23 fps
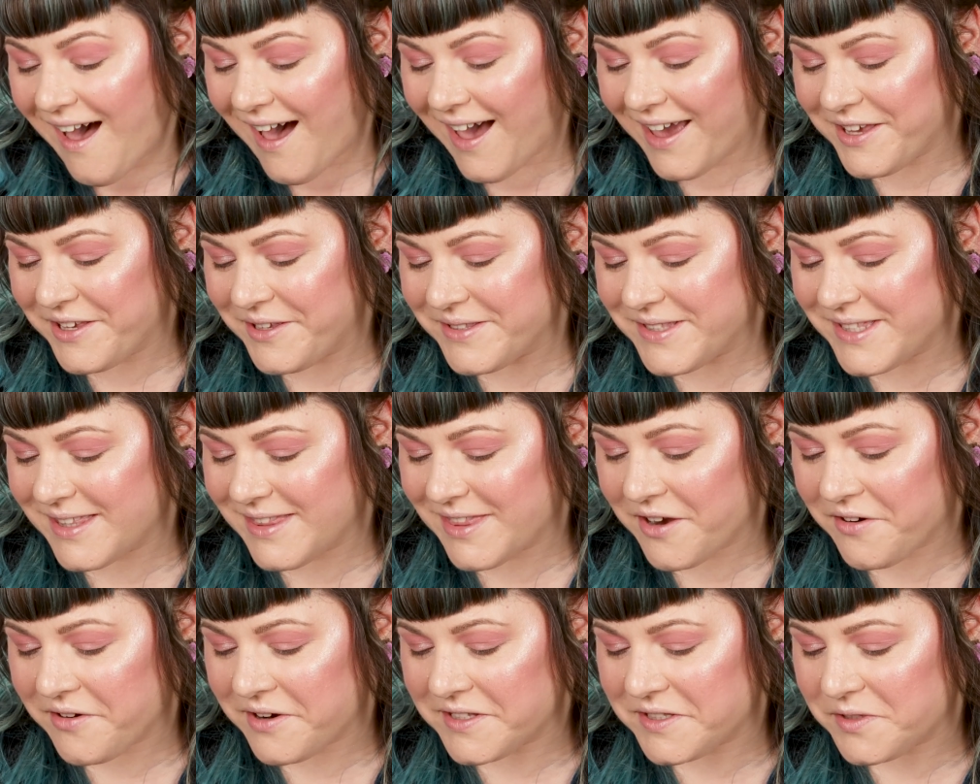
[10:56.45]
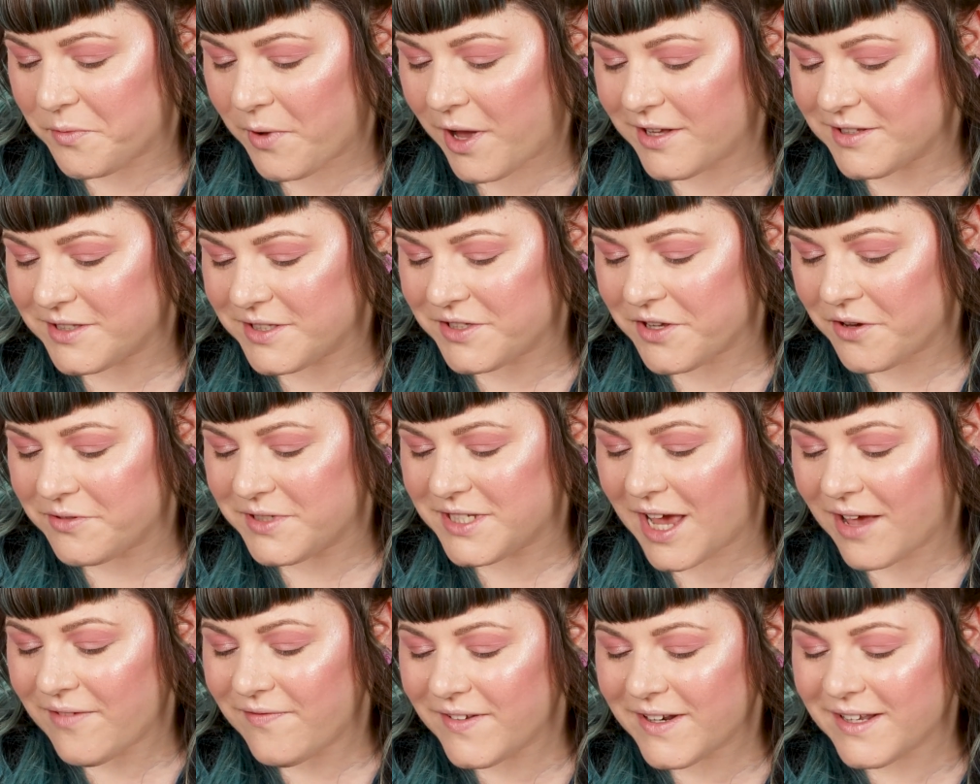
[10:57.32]
I use it there as well. So
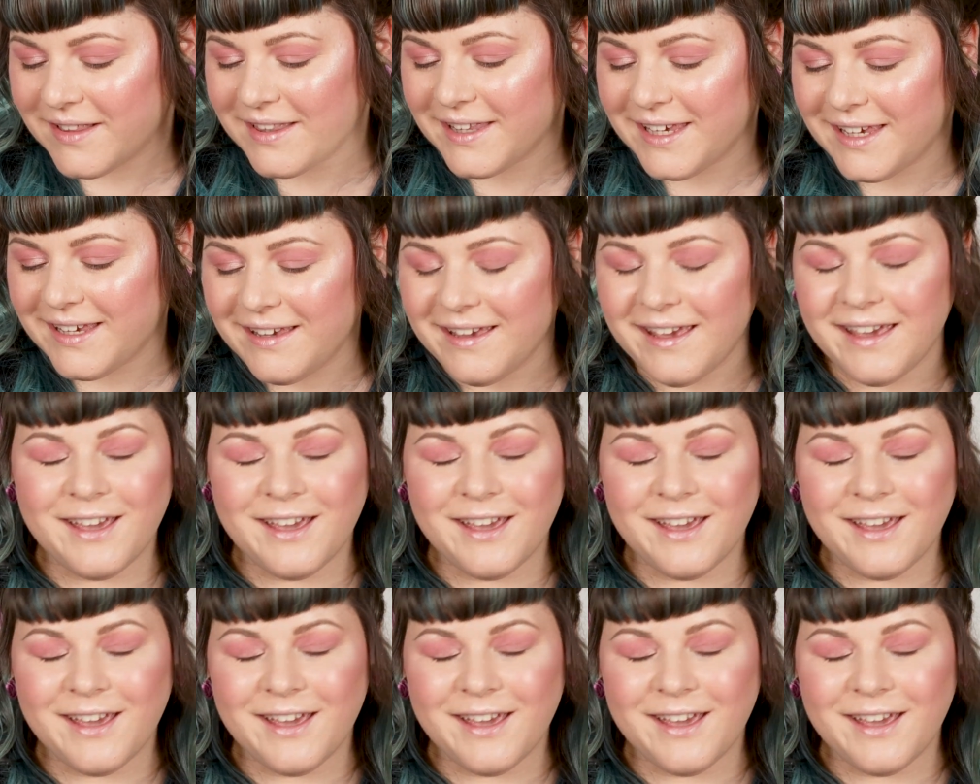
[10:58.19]
definitely